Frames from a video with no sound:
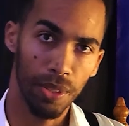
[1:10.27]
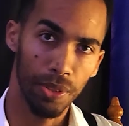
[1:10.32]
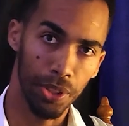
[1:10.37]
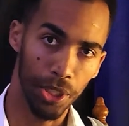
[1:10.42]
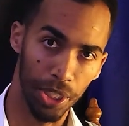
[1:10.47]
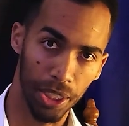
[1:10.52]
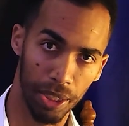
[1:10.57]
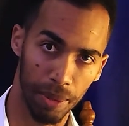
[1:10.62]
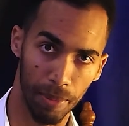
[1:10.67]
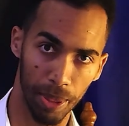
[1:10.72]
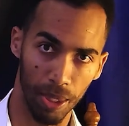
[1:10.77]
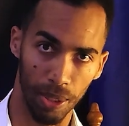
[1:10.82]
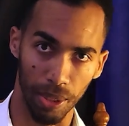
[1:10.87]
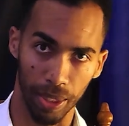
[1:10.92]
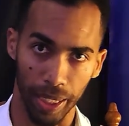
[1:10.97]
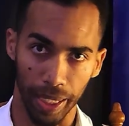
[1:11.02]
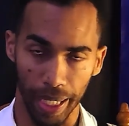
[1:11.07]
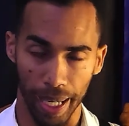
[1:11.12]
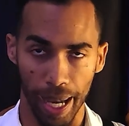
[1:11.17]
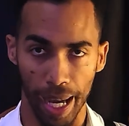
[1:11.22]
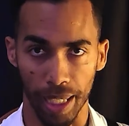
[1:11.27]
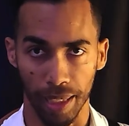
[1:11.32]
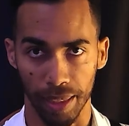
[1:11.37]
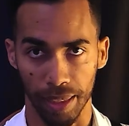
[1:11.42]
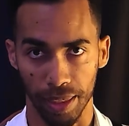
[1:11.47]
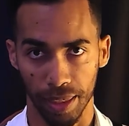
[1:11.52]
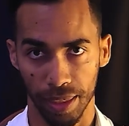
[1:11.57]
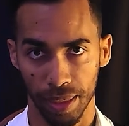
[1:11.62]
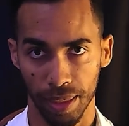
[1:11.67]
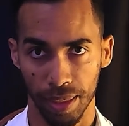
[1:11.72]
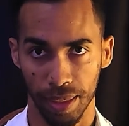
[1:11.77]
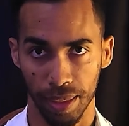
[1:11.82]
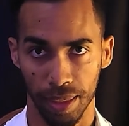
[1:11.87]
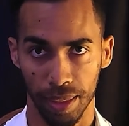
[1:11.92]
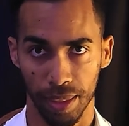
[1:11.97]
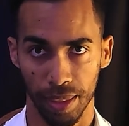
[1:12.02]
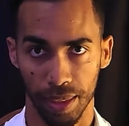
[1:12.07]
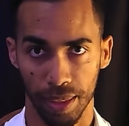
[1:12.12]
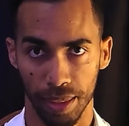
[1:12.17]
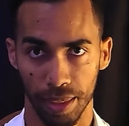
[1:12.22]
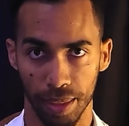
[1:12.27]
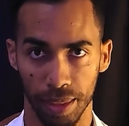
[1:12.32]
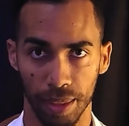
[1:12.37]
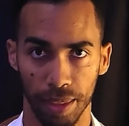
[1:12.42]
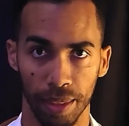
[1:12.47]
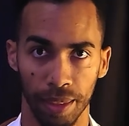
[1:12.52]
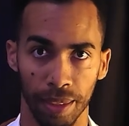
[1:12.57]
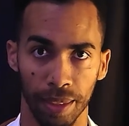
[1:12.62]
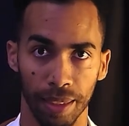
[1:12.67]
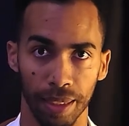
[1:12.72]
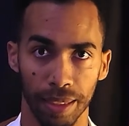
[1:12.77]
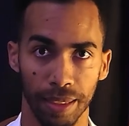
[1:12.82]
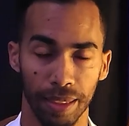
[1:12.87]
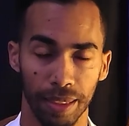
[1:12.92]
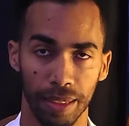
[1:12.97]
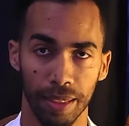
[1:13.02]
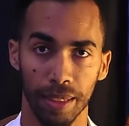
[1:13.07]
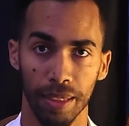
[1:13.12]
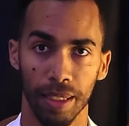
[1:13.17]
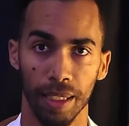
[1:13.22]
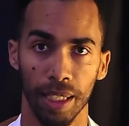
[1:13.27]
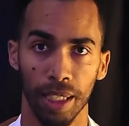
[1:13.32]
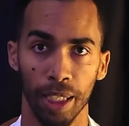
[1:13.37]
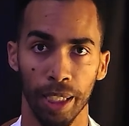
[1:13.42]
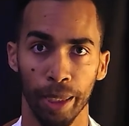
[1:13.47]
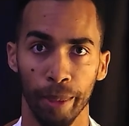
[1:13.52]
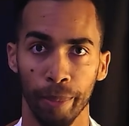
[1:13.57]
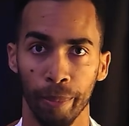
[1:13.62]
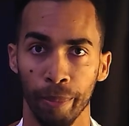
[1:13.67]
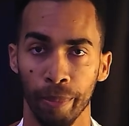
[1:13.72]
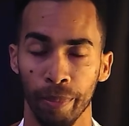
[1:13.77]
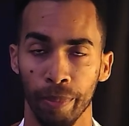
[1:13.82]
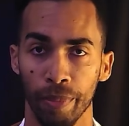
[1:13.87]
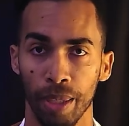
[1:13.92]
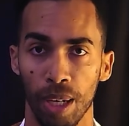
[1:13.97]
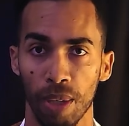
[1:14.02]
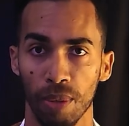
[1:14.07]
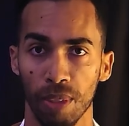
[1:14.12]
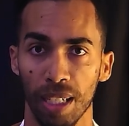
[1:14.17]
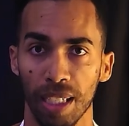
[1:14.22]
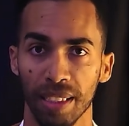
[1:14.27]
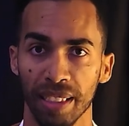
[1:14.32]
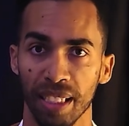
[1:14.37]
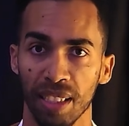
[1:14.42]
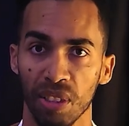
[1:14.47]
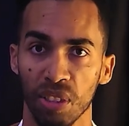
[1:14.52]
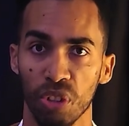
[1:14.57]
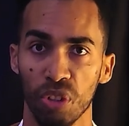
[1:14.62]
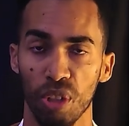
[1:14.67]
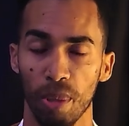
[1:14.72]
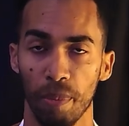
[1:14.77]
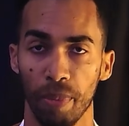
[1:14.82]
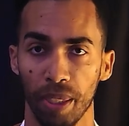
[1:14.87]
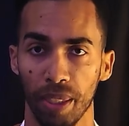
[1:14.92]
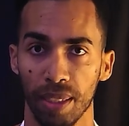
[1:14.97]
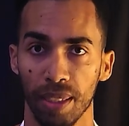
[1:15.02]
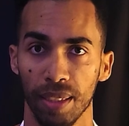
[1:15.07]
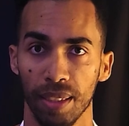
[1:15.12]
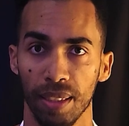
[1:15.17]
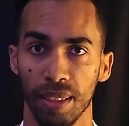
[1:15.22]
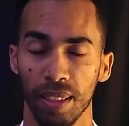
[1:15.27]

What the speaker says: gentlemen, looking at this, how can I say this topic?